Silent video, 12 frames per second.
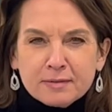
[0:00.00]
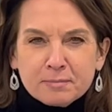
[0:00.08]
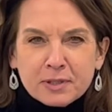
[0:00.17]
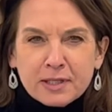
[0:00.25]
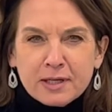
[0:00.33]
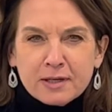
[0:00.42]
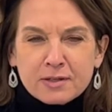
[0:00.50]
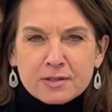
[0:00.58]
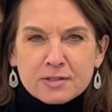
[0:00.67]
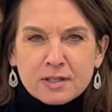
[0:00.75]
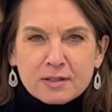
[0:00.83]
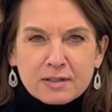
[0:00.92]

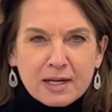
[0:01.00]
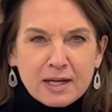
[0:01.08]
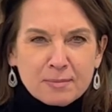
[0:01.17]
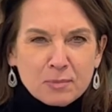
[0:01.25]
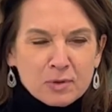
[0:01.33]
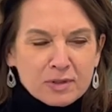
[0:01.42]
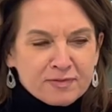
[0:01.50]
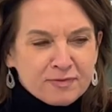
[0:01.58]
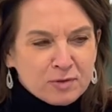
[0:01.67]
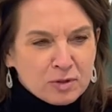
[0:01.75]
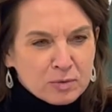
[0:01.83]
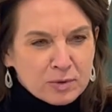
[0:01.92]
players that are kind of more
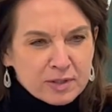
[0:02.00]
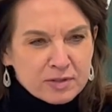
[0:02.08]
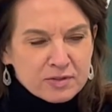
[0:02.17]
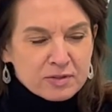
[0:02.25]
forwards.